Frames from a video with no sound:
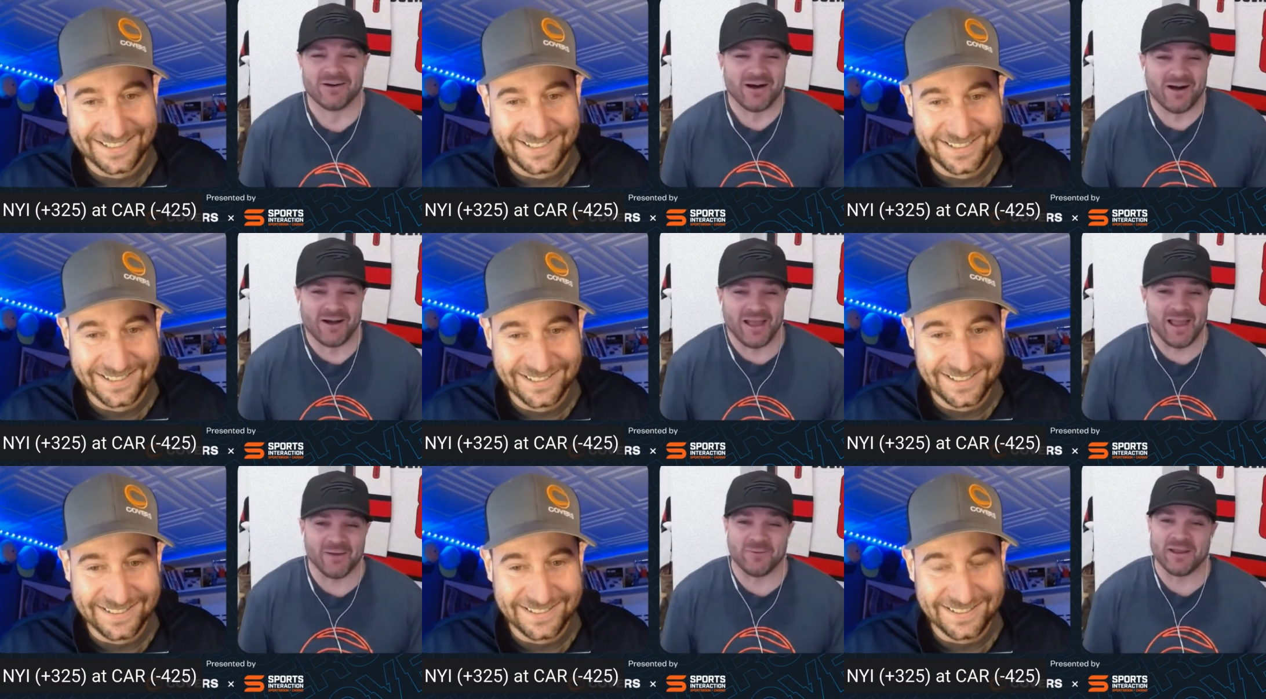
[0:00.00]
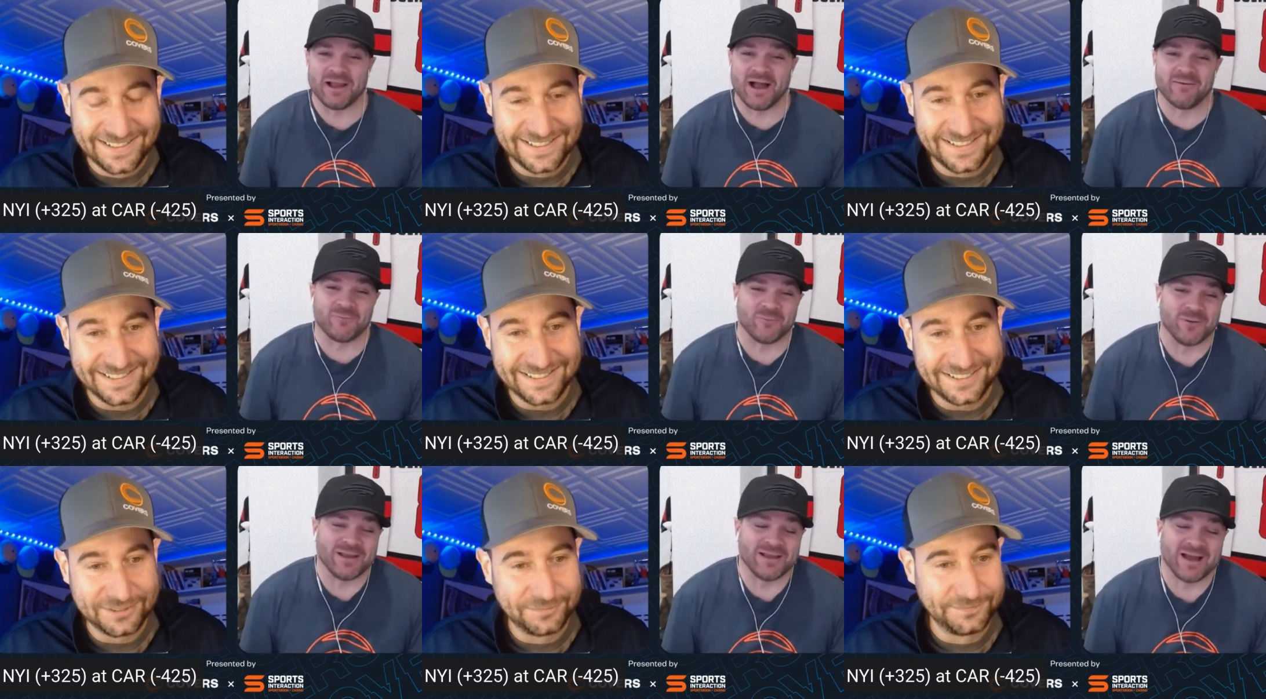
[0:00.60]
Speaker 1: well, hey, we
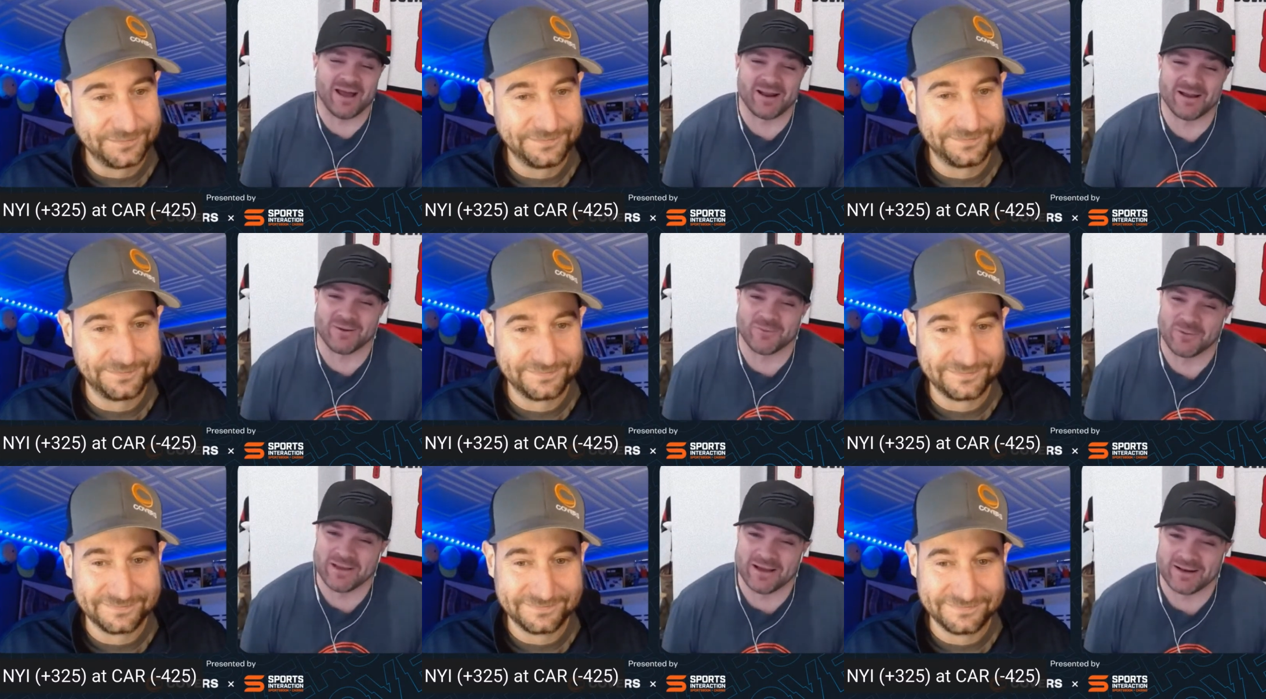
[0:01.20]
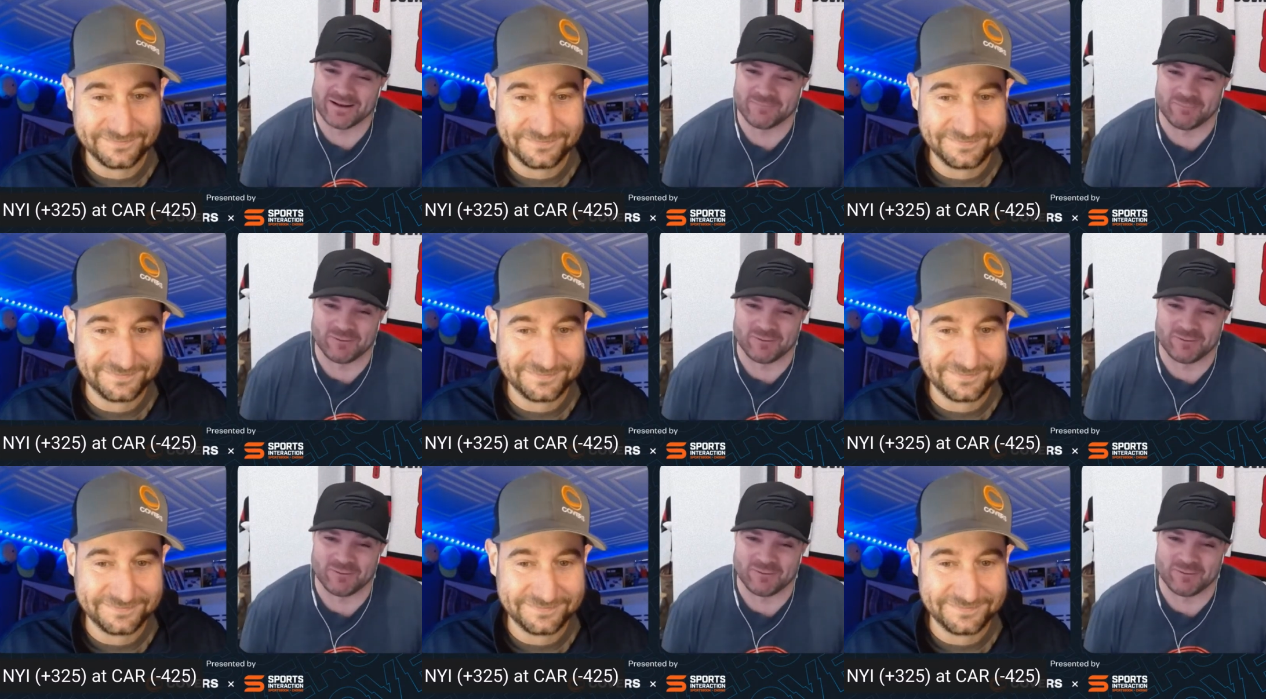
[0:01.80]
got we gotta we gotta